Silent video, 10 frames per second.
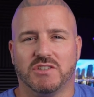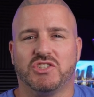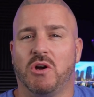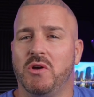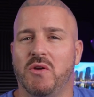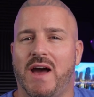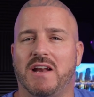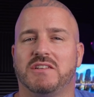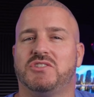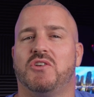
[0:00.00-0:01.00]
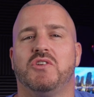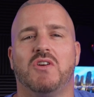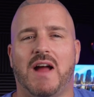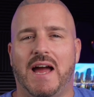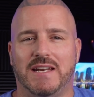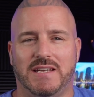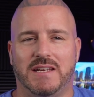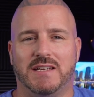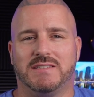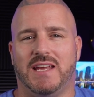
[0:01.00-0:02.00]
showing you how to turn your
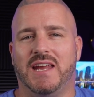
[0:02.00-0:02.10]
ideas